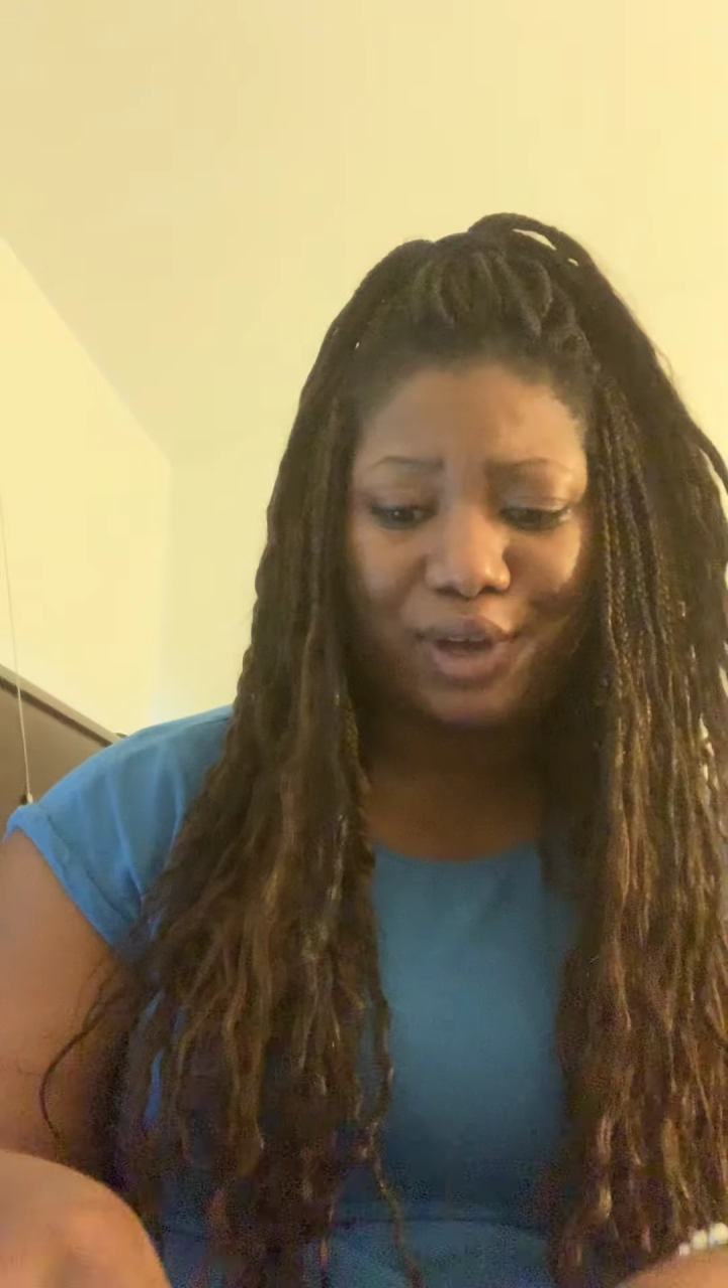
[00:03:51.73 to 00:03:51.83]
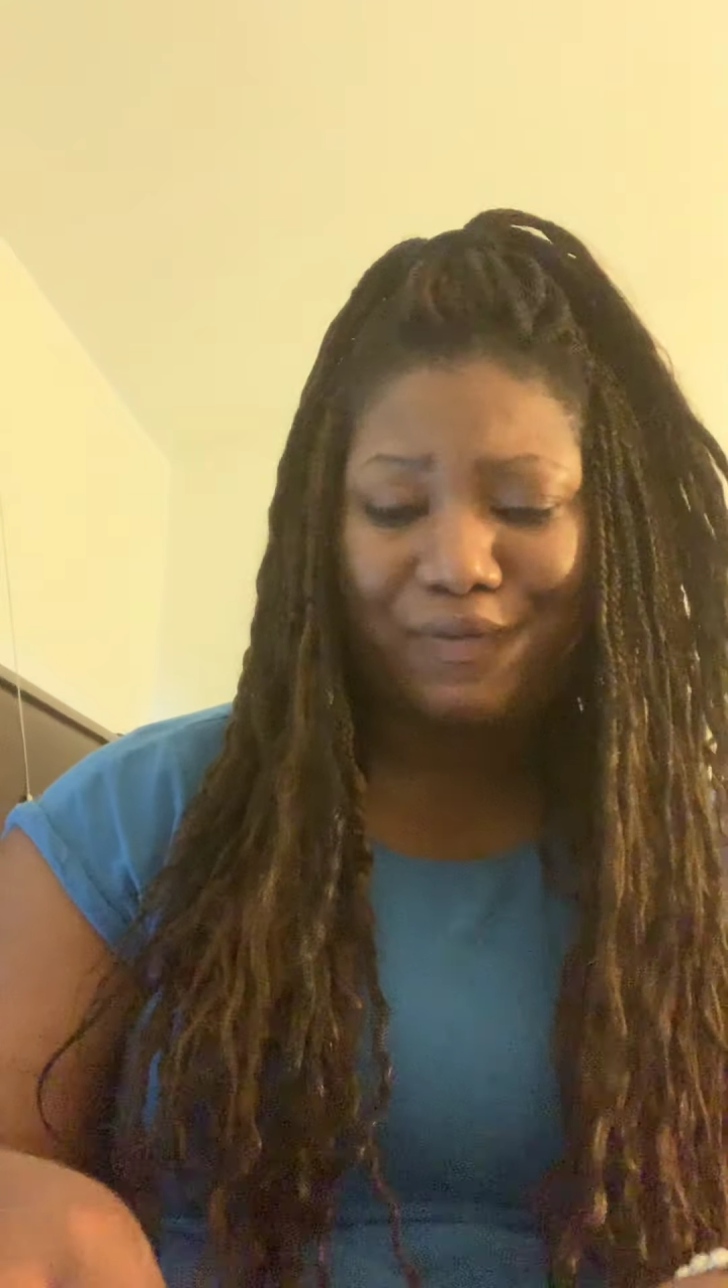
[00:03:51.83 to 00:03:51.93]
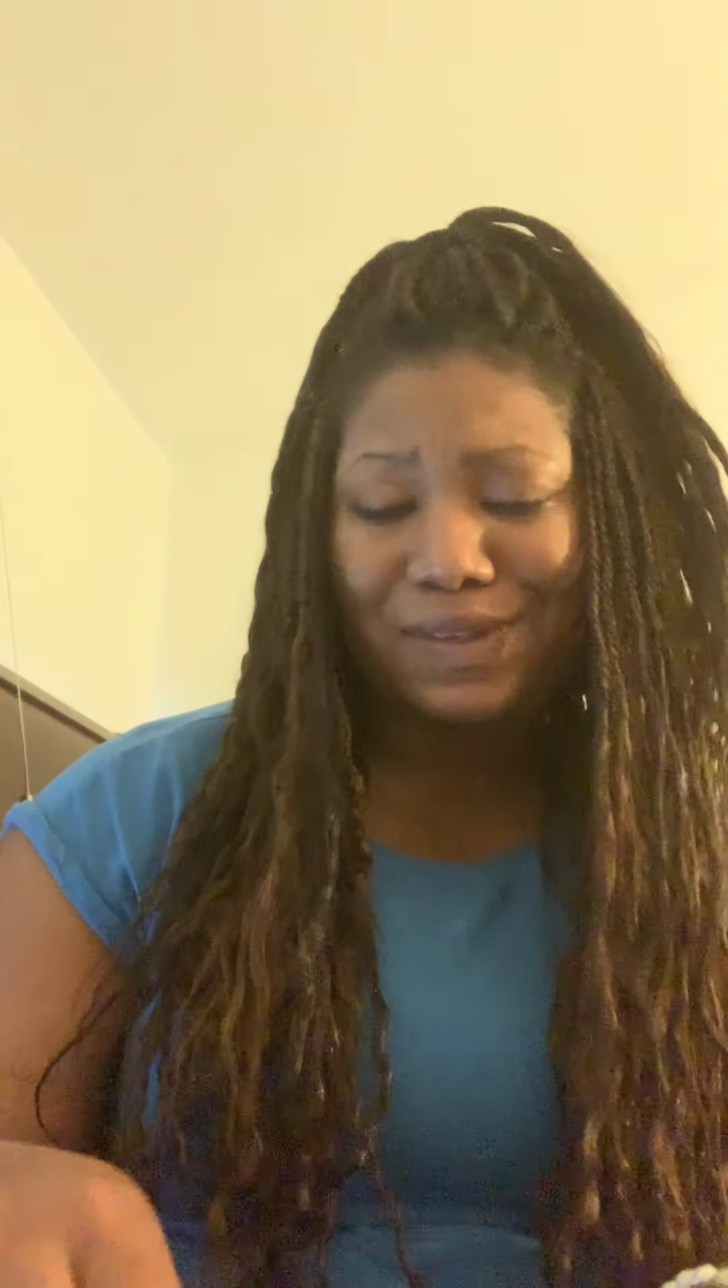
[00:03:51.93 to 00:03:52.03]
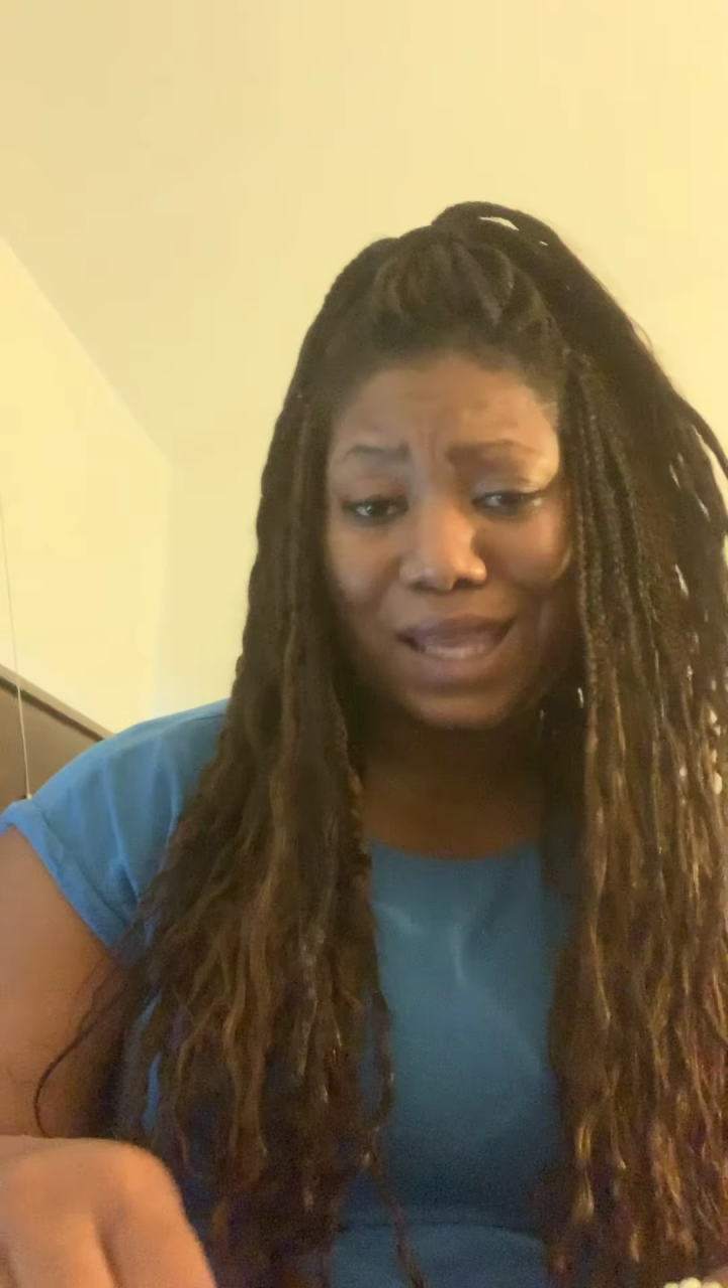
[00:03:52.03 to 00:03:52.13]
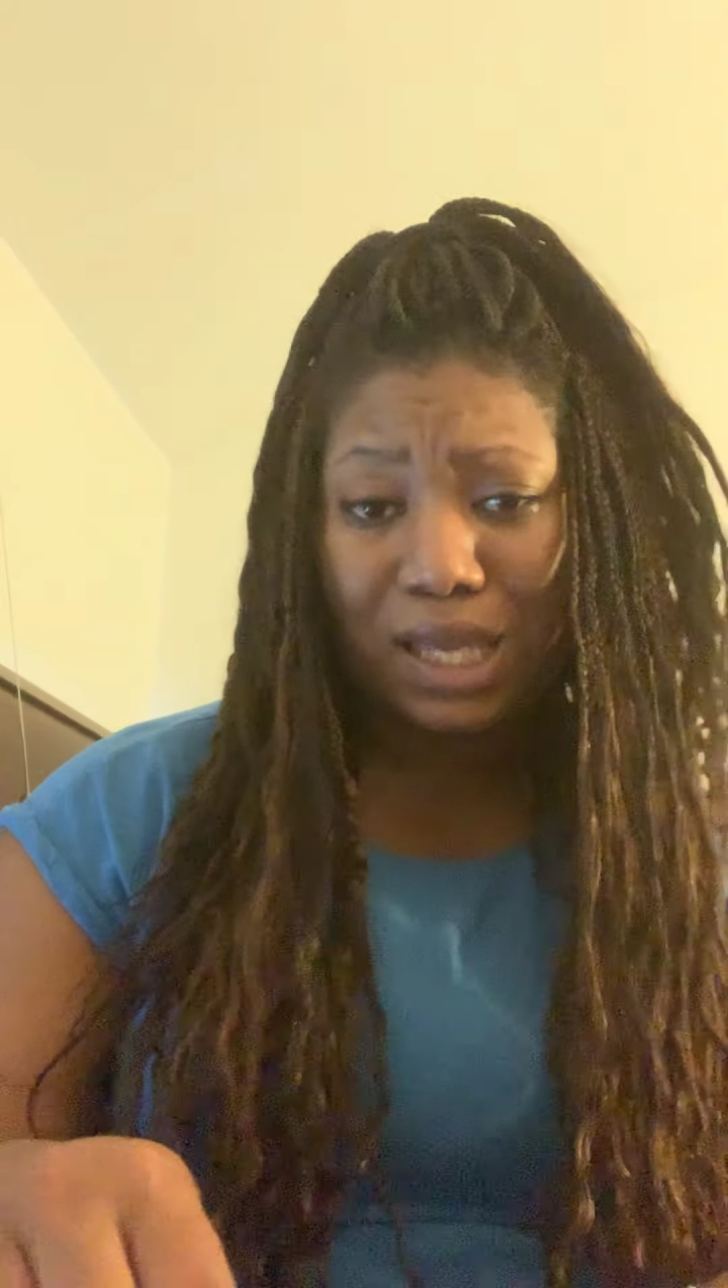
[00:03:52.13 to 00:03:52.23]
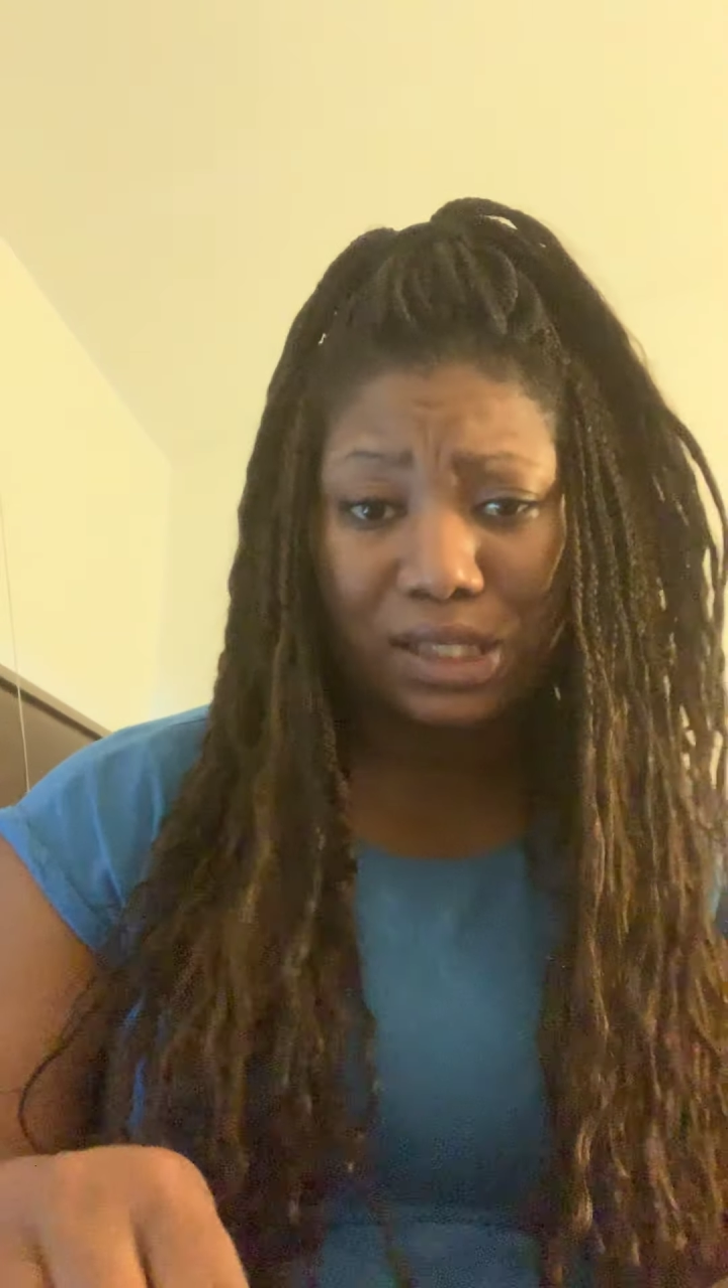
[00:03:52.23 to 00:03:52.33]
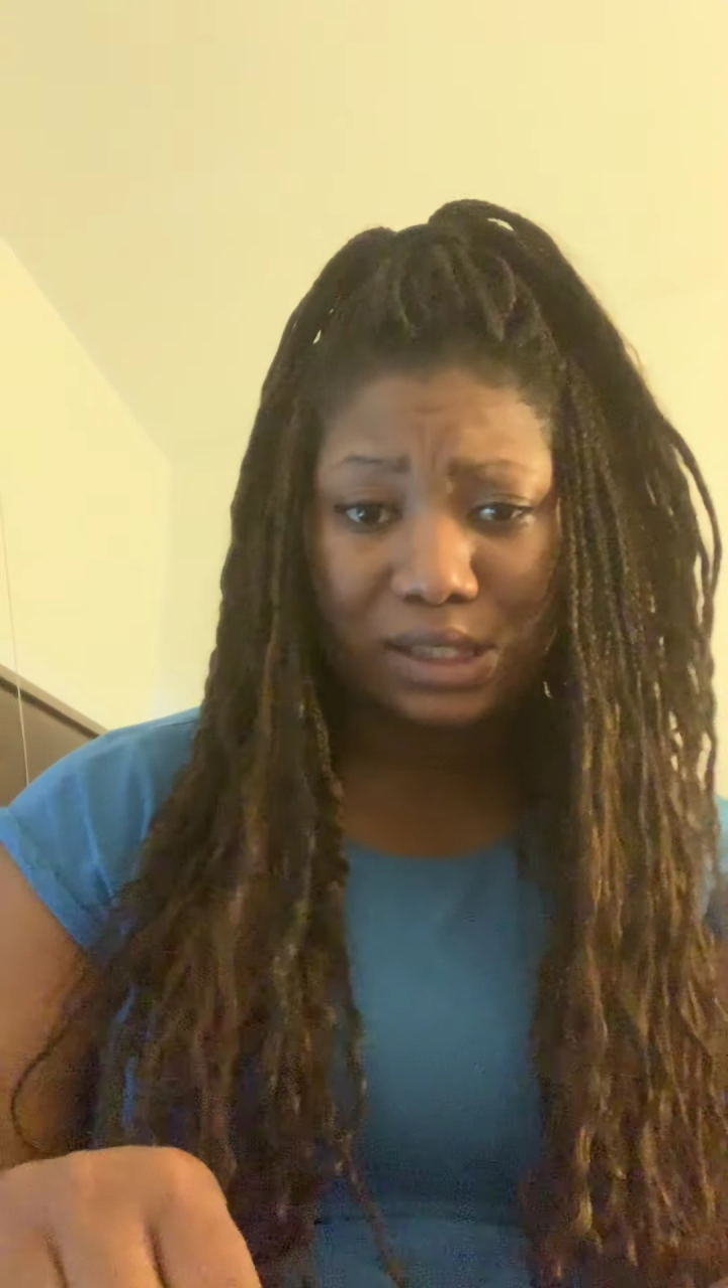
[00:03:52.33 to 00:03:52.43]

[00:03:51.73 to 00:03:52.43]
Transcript: Everything